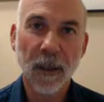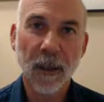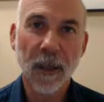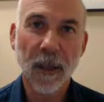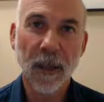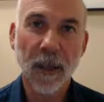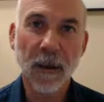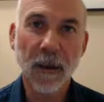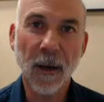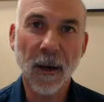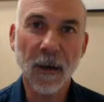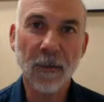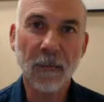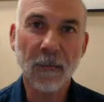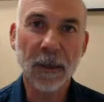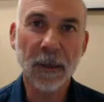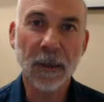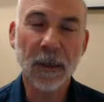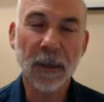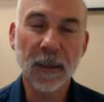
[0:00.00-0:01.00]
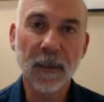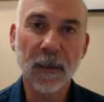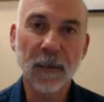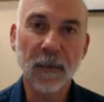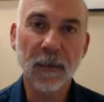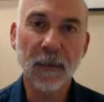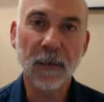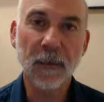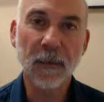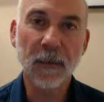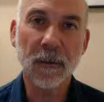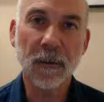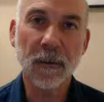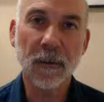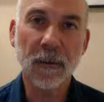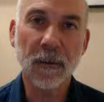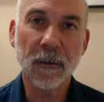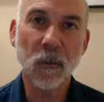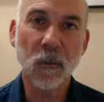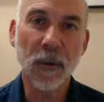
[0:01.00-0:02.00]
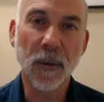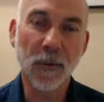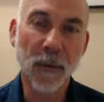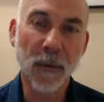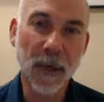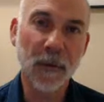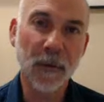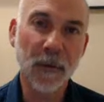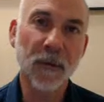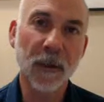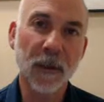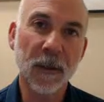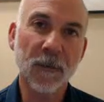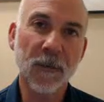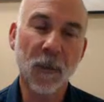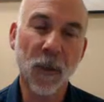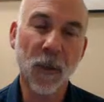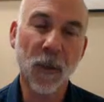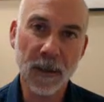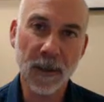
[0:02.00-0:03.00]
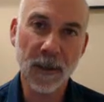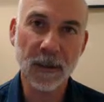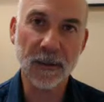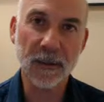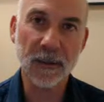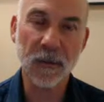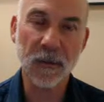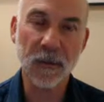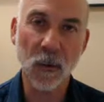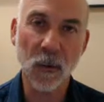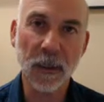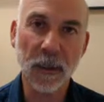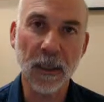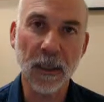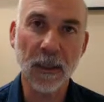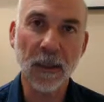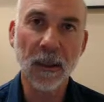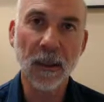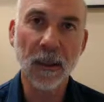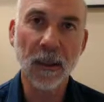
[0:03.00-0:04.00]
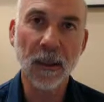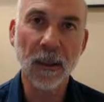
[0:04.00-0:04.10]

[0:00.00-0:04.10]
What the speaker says: and I'm getting the benefit of the processes working.